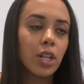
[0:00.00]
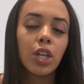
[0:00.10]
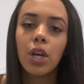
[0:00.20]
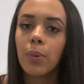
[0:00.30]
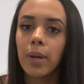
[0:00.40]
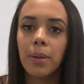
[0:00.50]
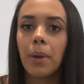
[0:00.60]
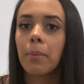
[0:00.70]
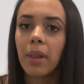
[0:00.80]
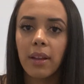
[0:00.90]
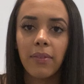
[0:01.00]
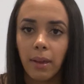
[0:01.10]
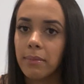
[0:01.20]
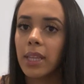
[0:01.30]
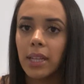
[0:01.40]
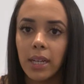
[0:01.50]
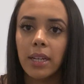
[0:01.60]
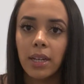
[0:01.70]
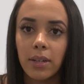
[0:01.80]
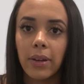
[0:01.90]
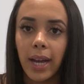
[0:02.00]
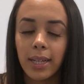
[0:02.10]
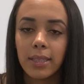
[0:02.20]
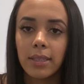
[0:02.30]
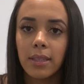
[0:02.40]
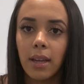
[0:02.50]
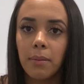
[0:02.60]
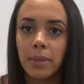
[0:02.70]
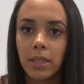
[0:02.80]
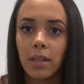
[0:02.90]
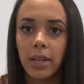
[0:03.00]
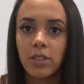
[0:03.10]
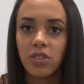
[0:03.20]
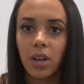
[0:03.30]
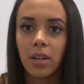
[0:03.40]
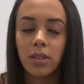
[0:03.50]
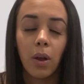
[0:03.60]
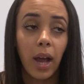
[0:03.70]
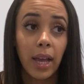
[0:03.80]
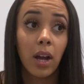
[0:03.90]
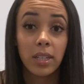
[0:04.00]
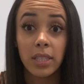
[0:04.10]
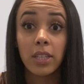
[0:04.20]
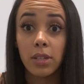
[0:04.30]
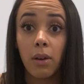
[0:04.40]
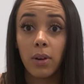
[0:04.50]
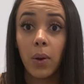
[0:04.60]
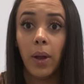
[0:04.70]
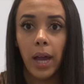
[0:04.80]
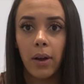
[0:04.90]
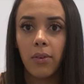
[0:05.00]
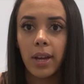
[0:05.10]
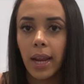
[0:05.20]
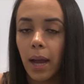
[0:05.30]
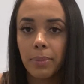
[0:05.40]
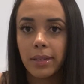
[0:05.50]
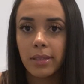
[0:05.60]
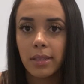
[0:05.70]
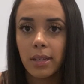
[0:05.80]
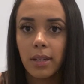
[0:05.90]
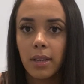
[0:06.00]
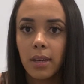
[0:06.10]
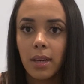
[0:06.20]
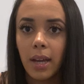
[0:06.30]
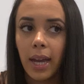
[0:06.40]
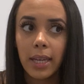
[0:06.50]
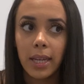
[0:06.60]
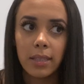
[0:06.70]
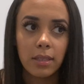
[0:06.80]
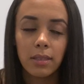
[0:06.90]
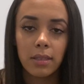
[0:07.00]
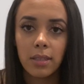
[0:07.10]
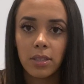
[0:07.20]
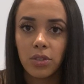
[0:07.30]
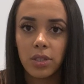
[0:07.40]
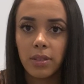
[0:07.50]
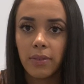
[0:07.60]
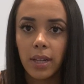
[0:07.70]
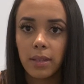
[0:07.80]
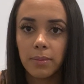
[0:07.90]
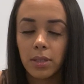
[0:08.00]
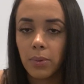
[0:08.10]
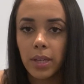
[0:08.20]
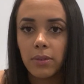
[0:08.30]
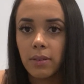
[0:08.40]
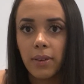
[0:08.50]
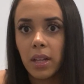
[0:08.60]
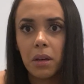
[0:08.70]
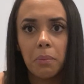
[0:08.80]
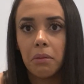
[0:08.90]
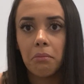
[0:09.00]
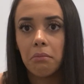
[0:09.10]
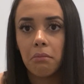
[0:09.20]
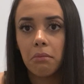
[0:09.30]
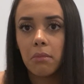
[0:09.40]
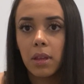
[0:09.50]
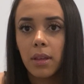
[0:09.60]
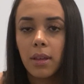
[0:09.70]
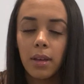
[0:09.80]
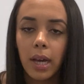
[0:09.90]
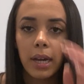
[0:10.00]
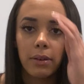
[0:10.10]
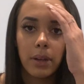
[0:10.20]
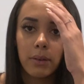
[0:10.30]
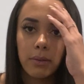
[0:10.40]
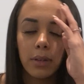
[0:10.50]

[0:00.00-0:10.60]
No one in my blood family that I know has a misaligned jaw, so I honestly don't know how it happens. I guess it just develops the way you develop. I don't know.